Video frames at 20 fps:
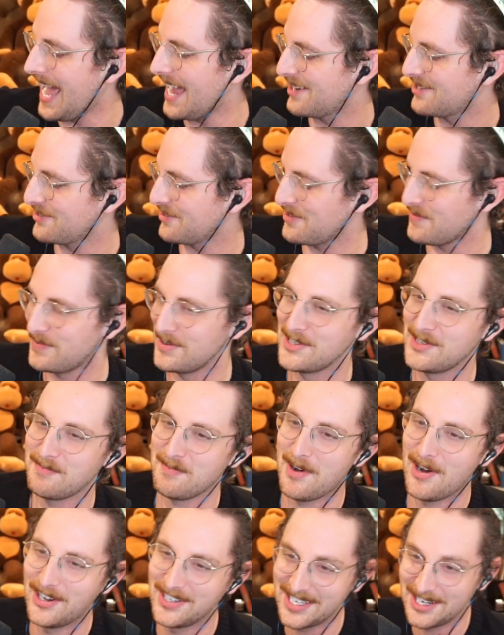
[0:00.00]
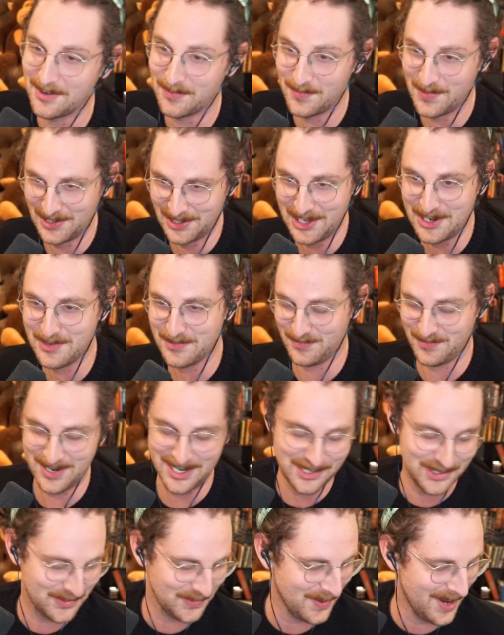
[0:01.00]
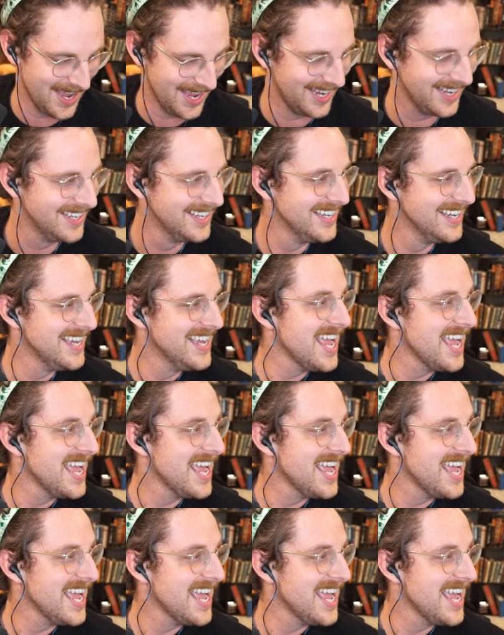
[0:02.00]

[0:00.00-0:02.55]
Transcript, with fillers: actually respond in a really cringe way.